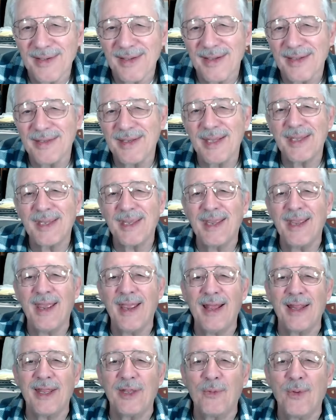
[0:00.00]
Nikki
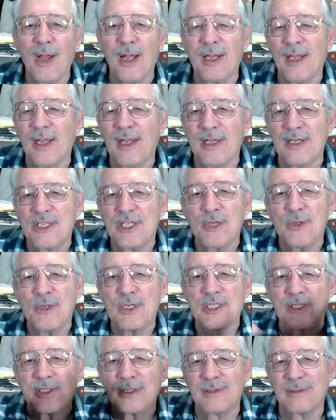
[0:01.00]
Haley, what? She
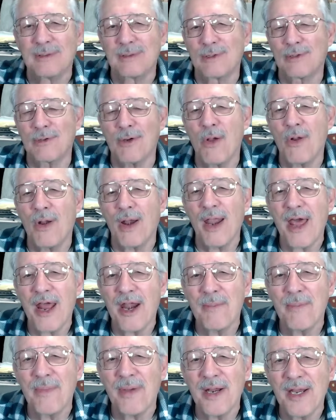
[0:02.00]
was throwing a lot
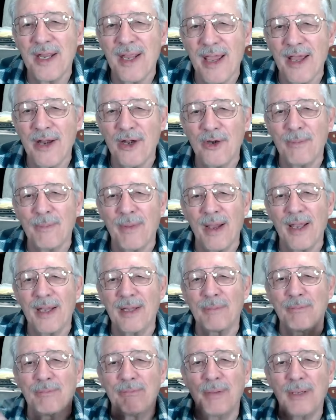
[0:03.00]
of money at her by
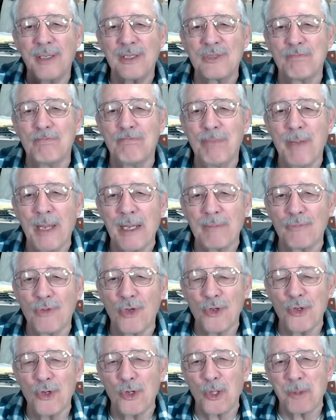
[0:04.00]
big, big
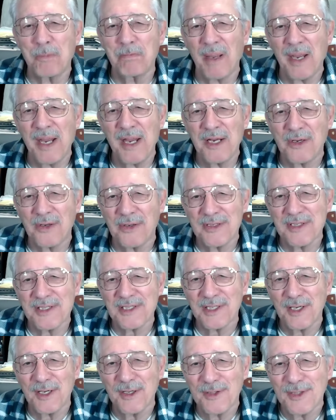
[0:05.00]
New York bankers,
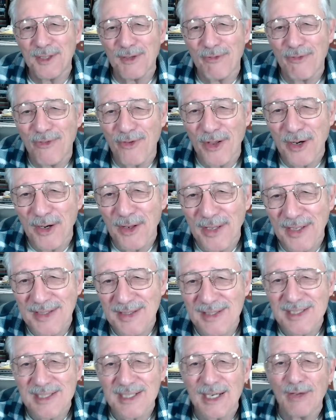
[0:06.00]
to funnel it
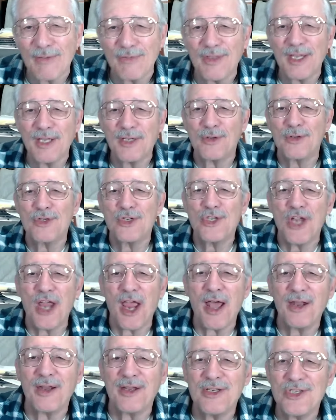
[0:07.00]
to see if they could
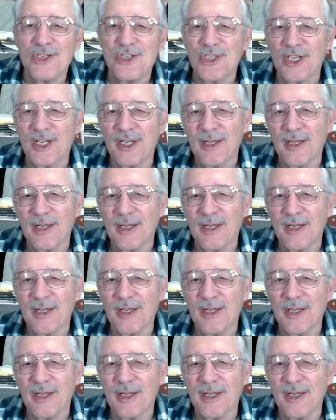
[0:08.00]
challenge